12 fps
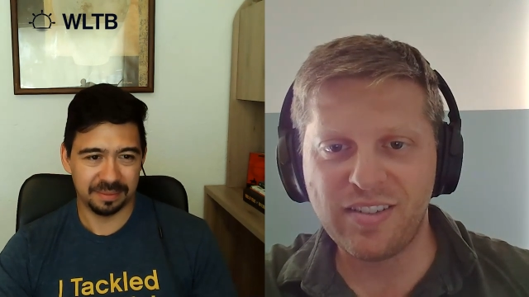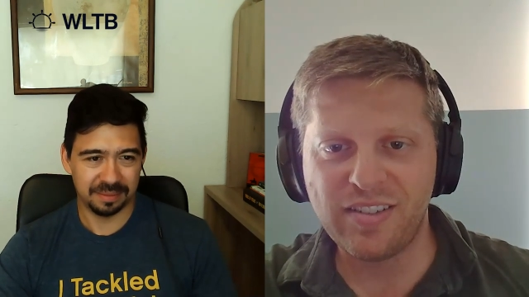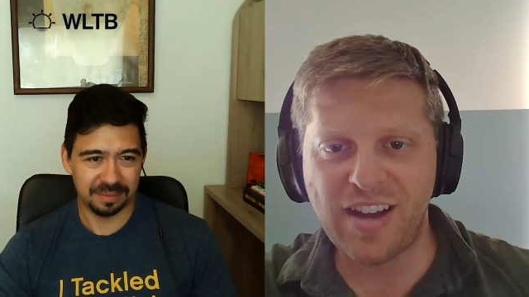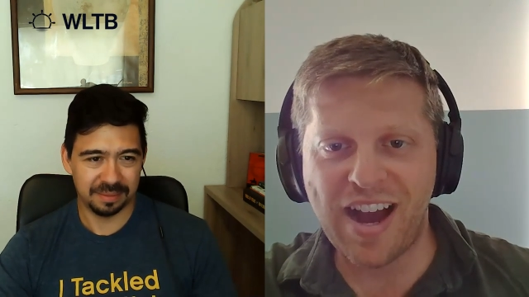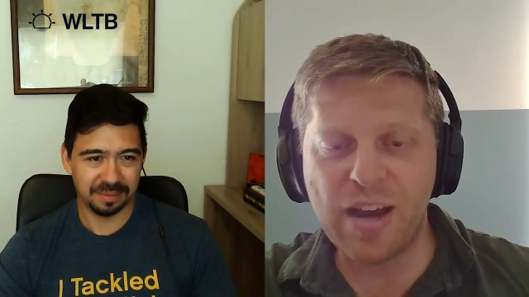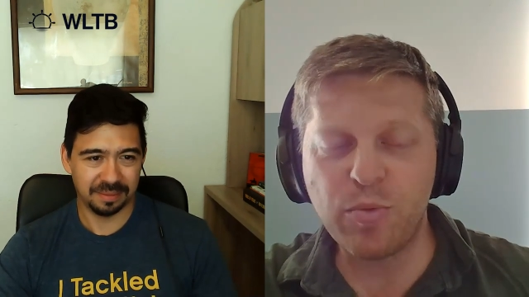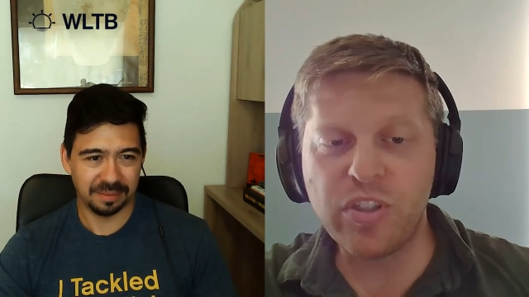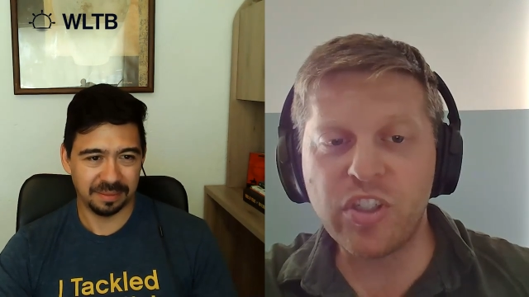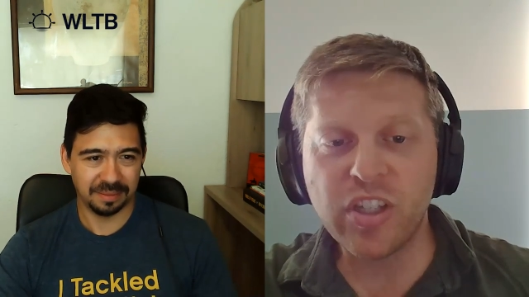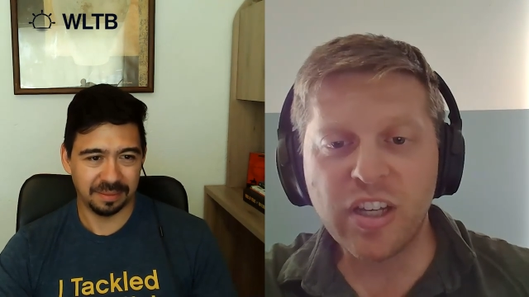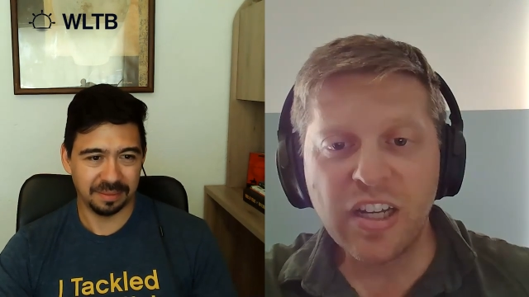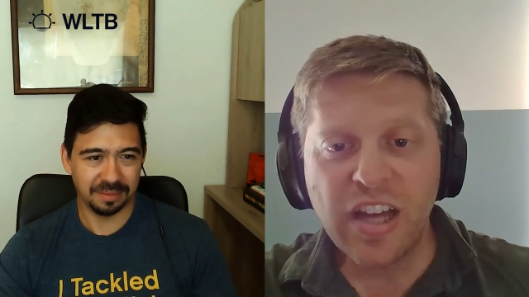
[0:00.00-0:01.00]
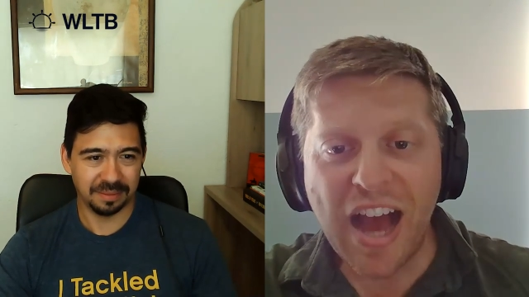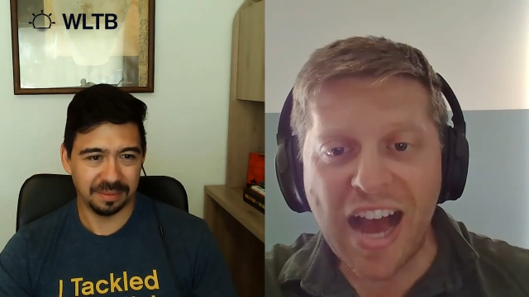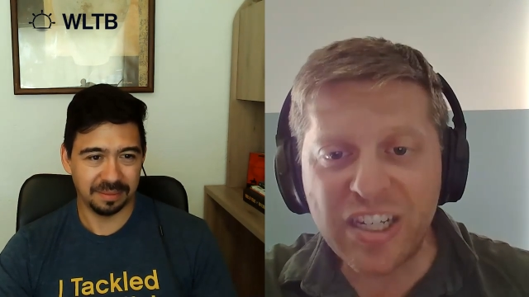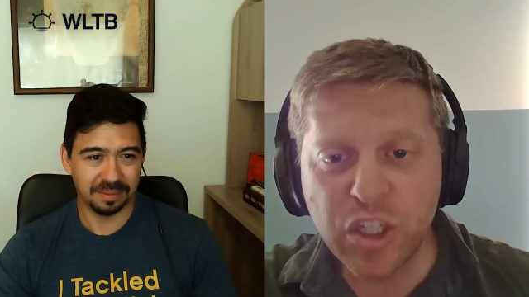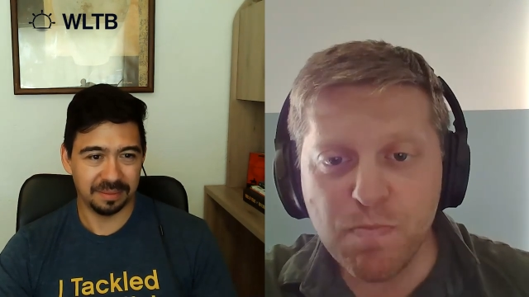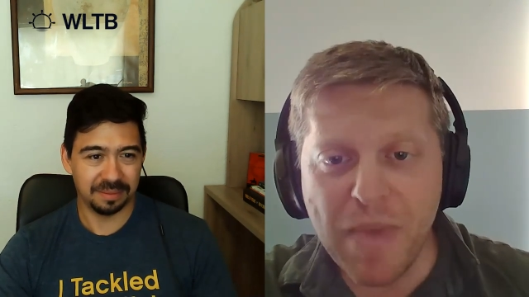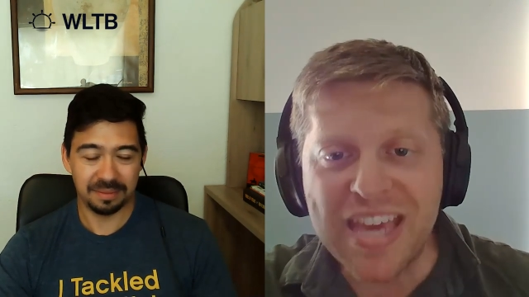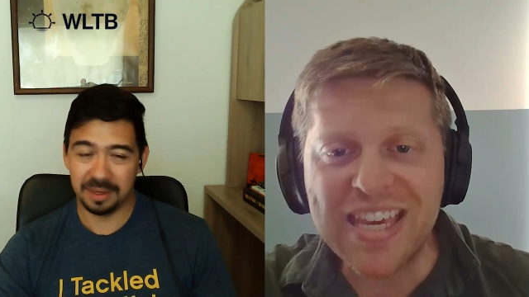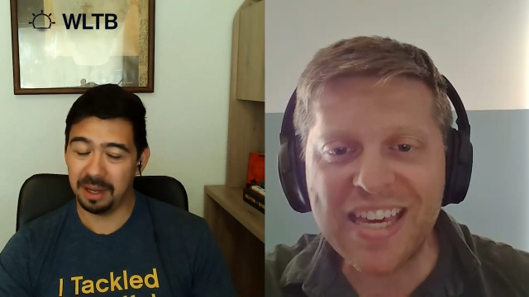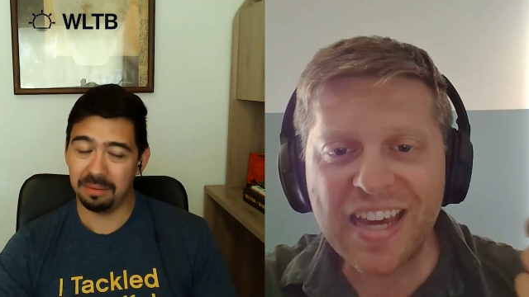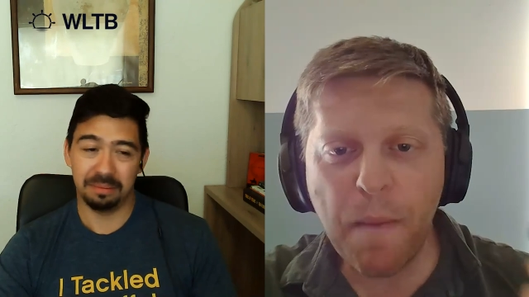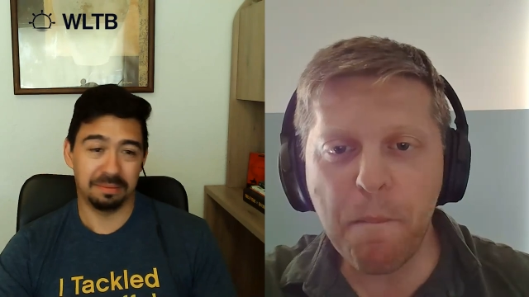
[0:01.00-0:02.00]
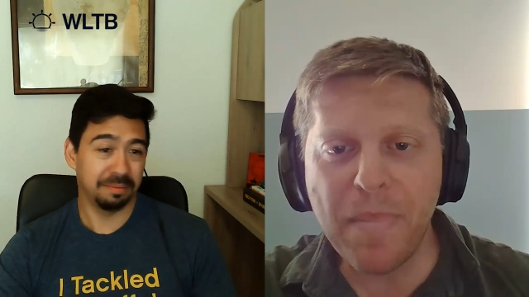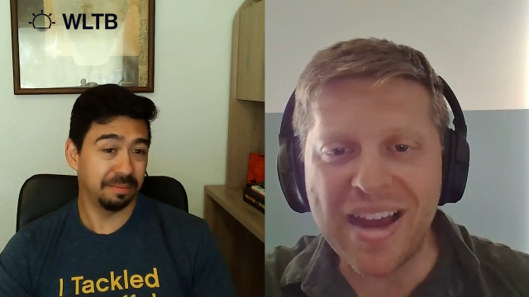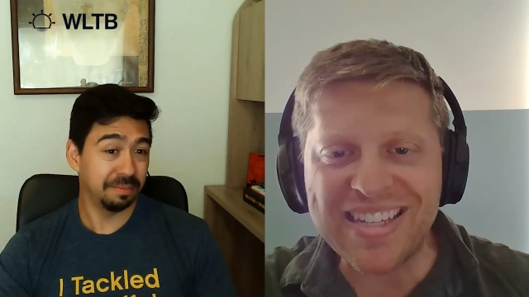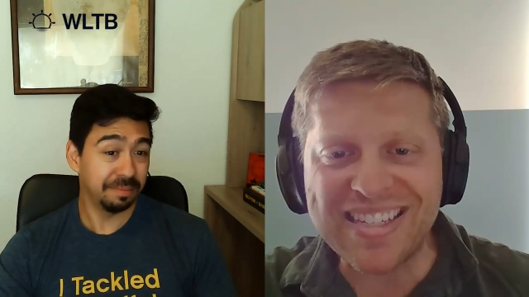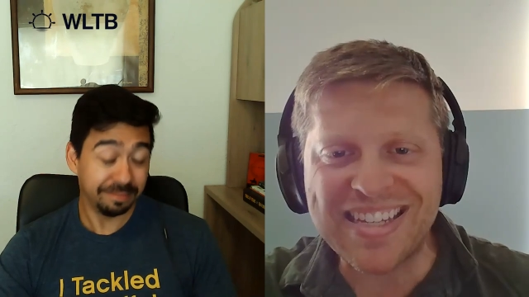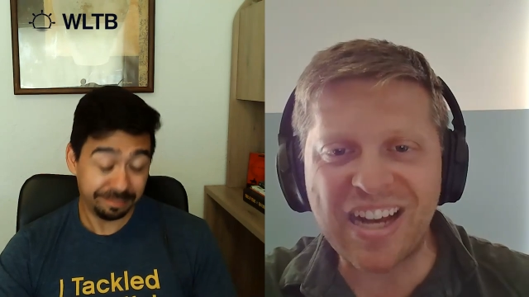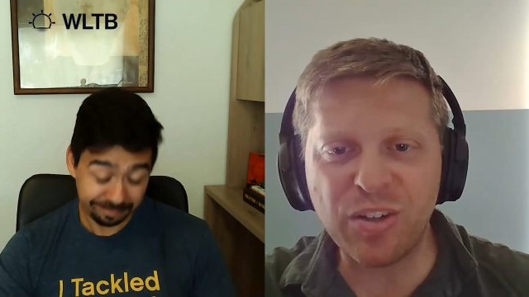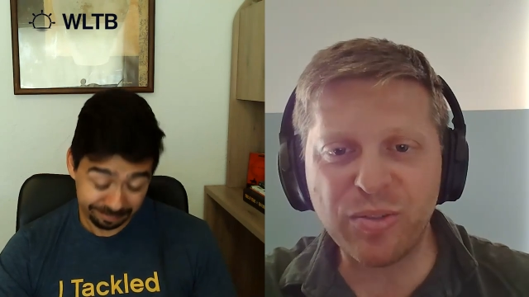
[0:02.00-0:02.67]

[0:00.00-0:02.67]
Speaker 1: I was making yeah. myself